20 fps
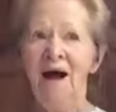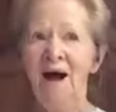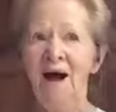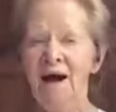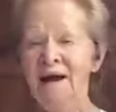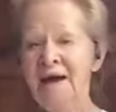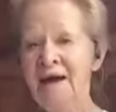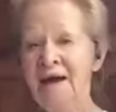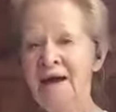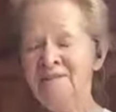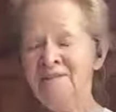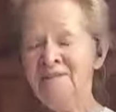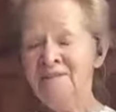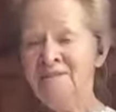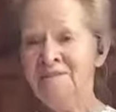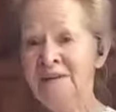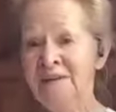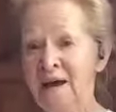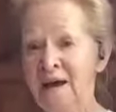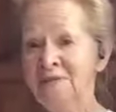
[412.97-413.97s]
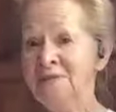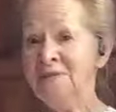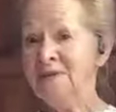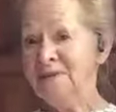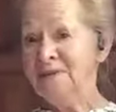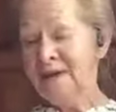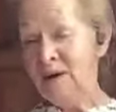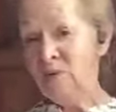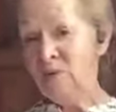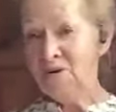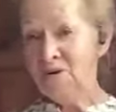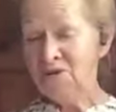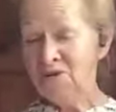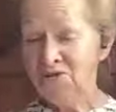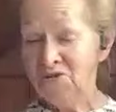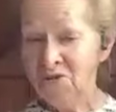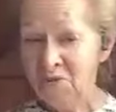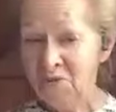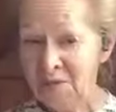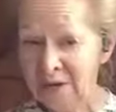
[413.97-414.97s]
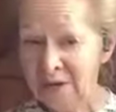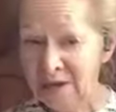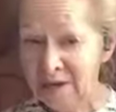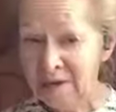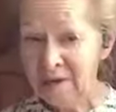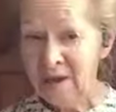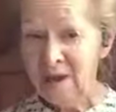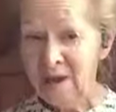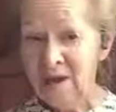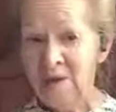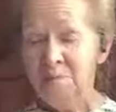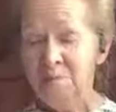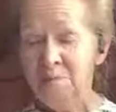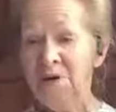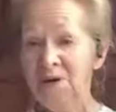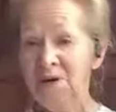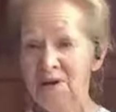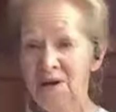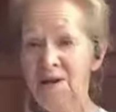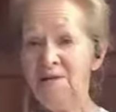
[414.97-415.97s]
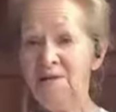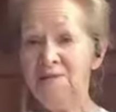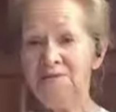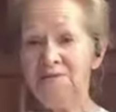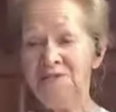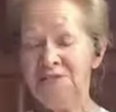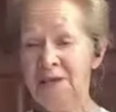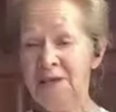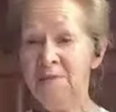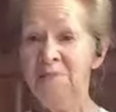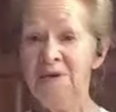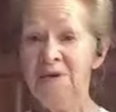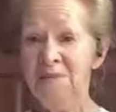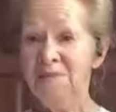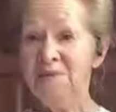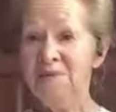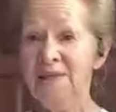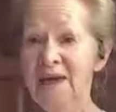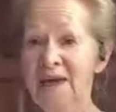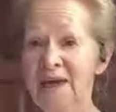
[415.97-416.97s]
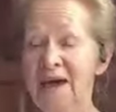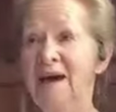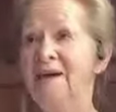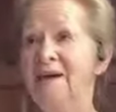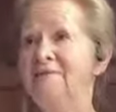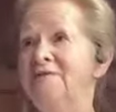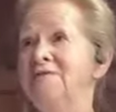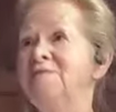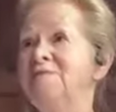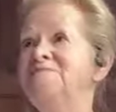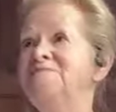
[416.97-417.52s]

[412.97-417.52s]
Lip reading: I haven't found that that works for me, but some people have.